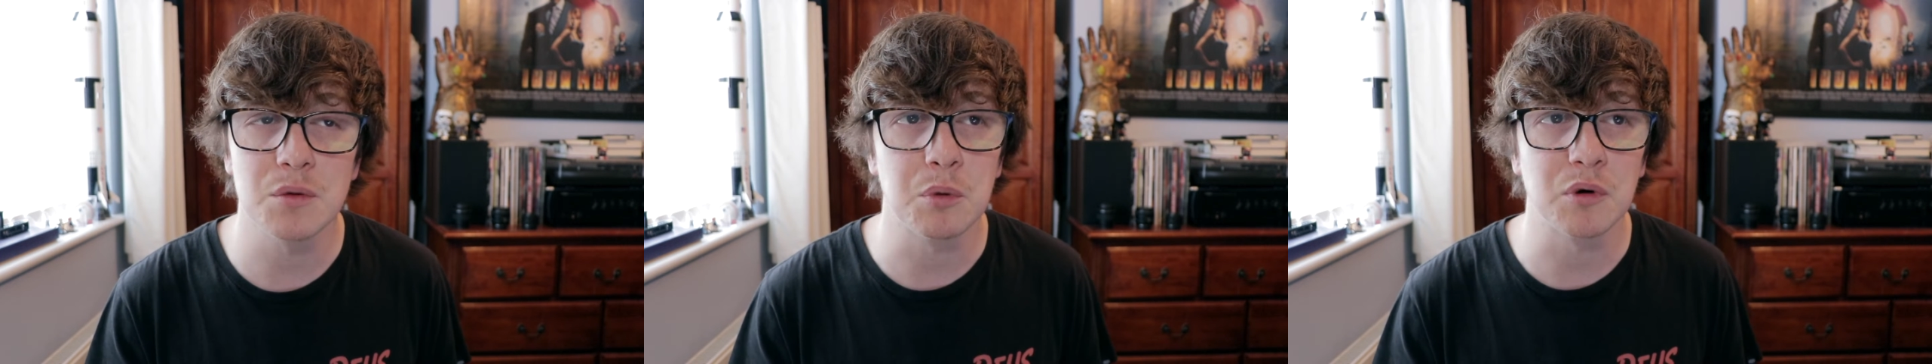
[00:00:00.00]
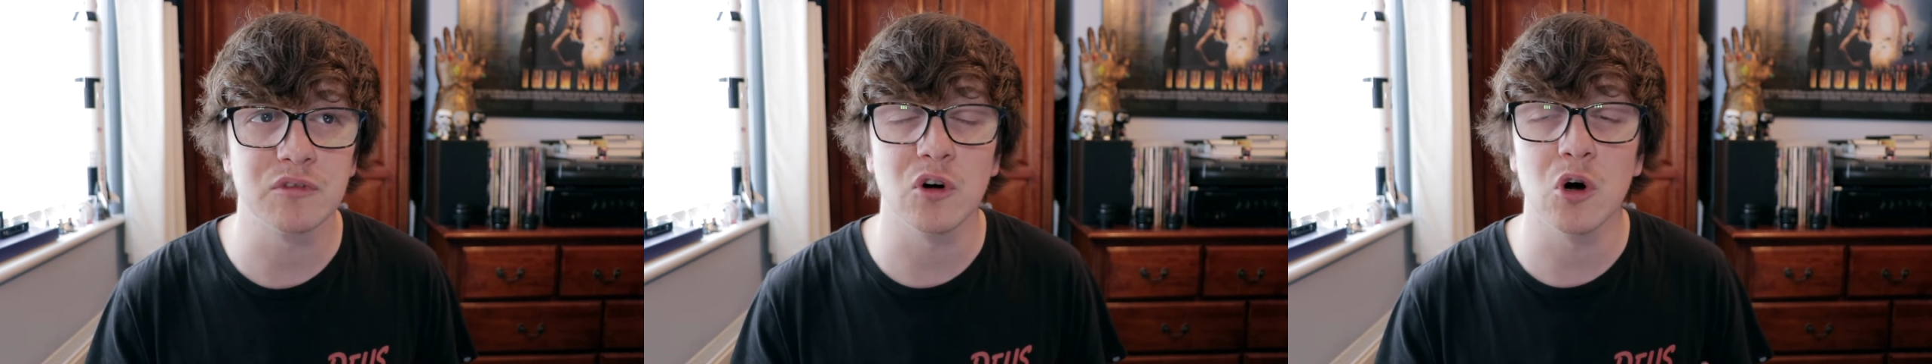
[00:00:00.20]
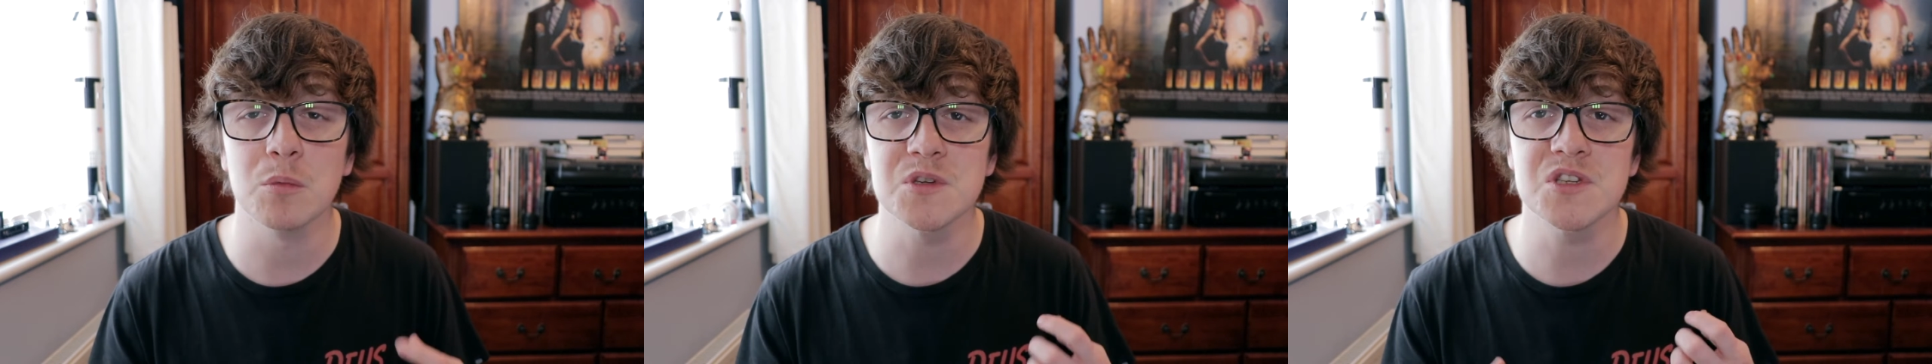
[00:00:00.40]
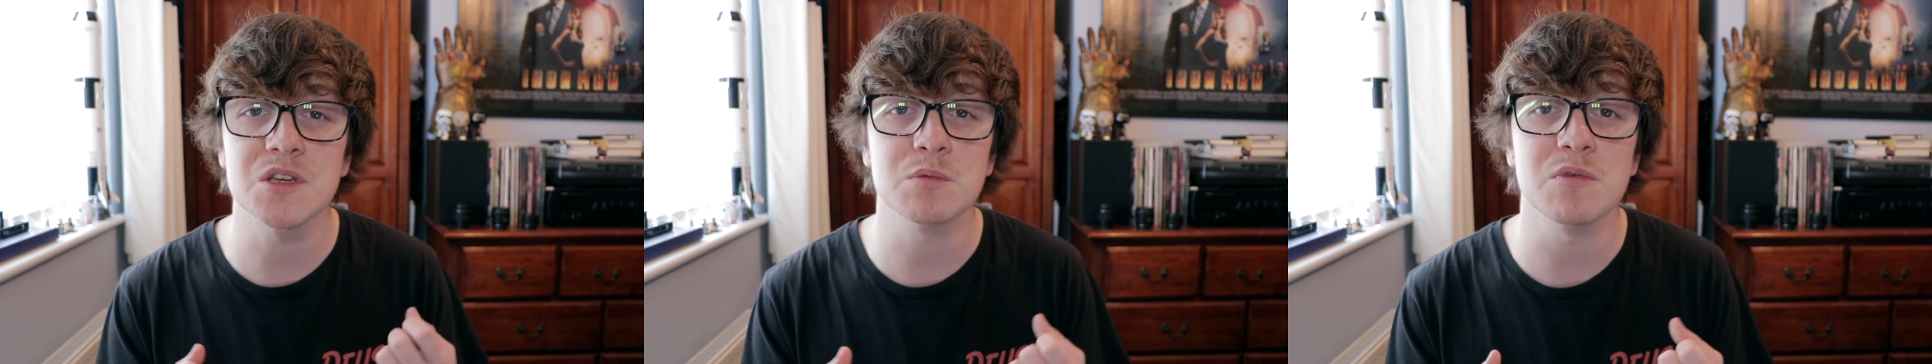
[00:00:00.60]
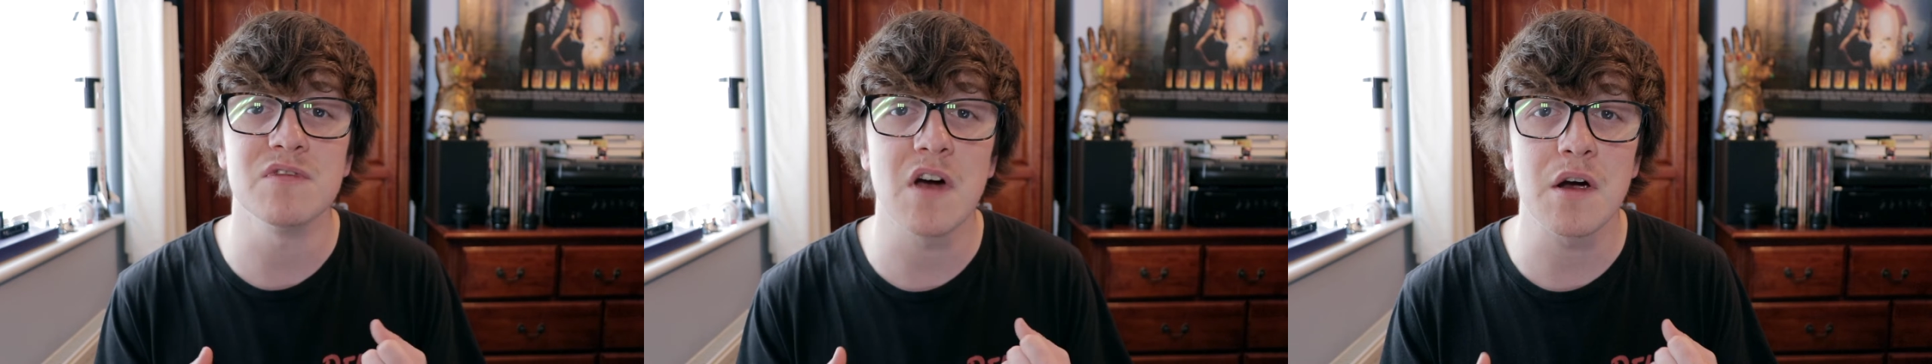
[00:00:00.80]
the
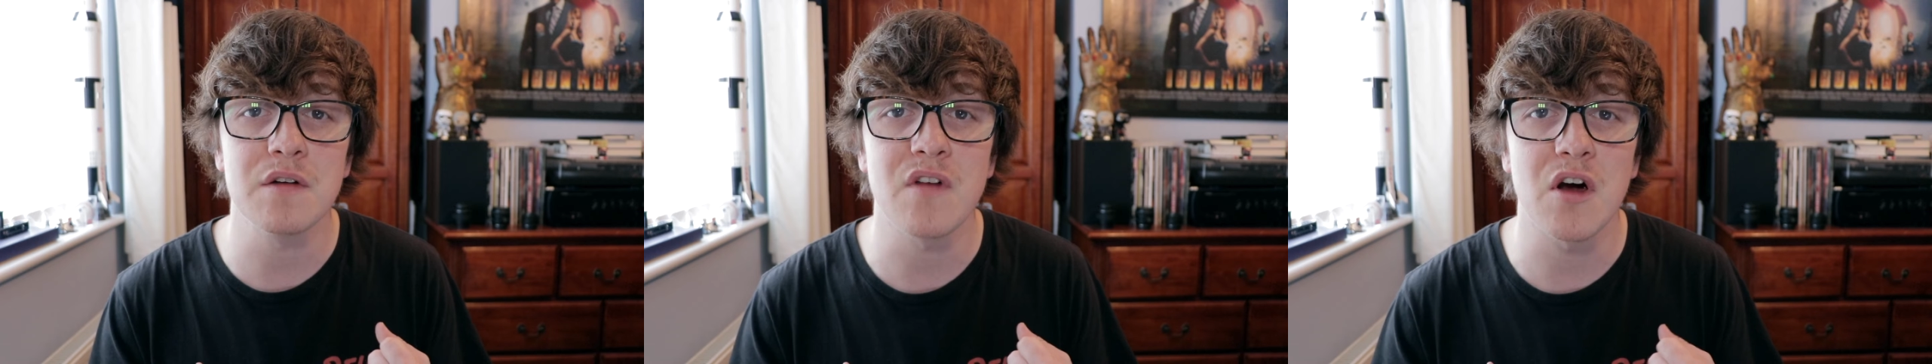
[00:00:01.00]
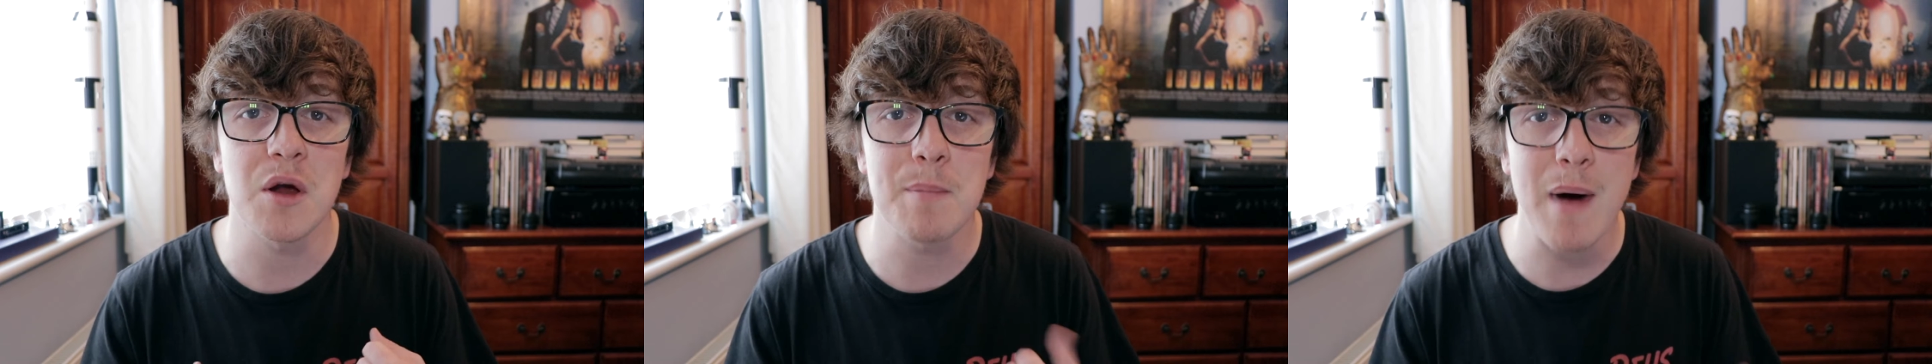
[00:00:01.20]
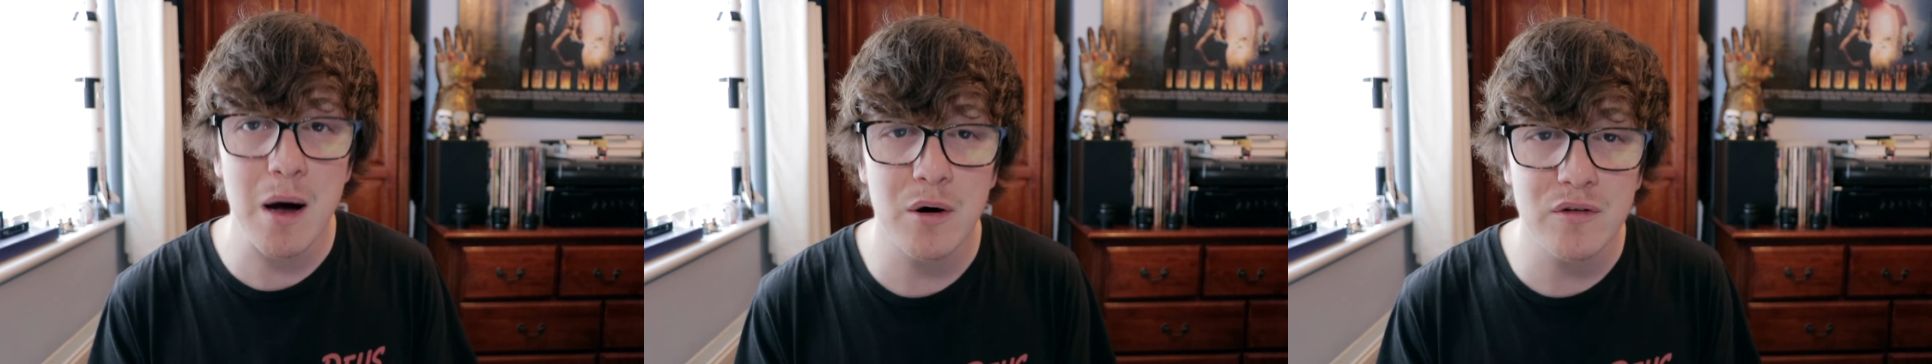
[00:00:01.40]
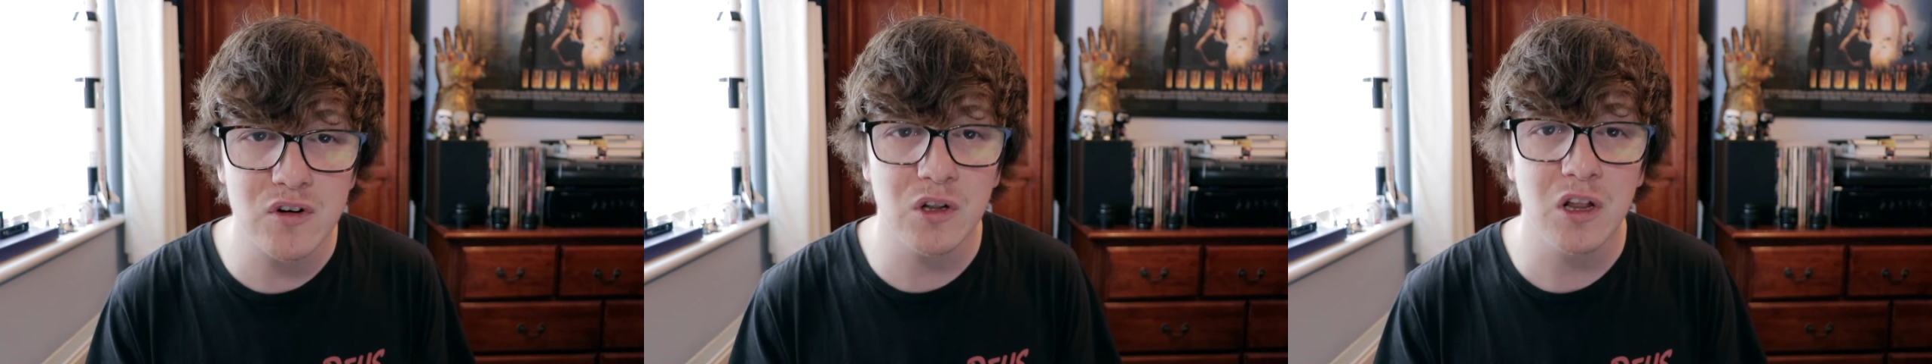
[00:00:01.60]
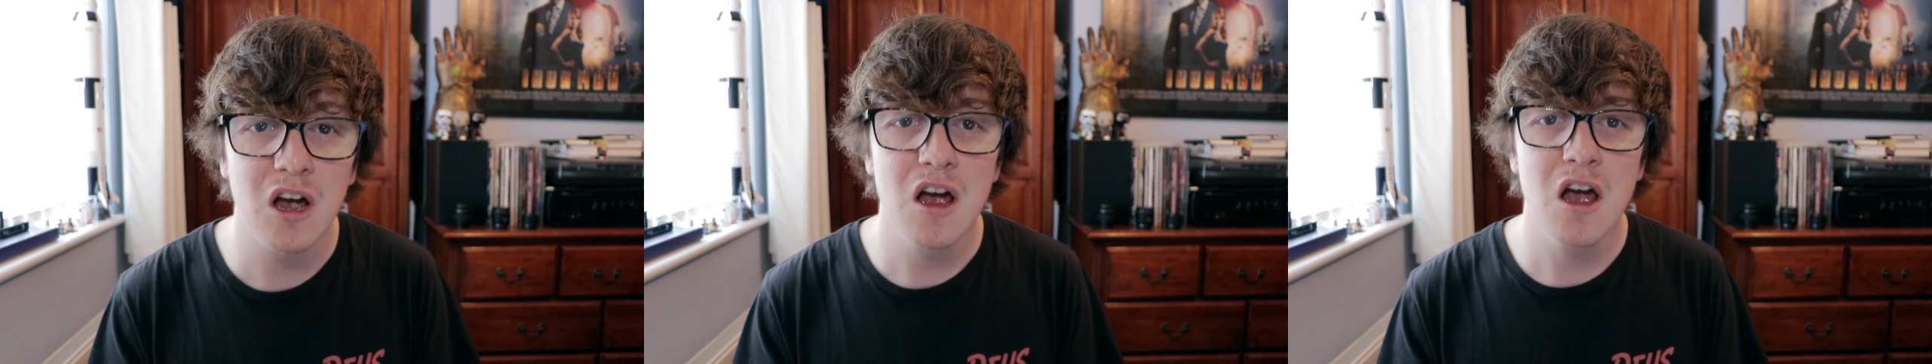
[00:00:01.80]
performances were very, very
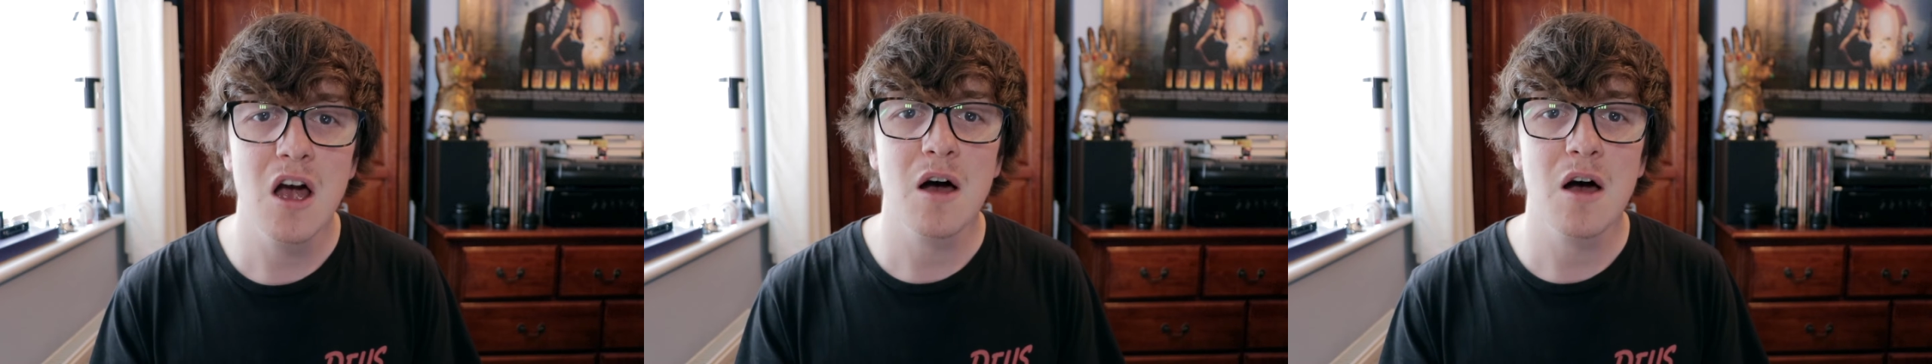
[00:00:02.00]
powerful,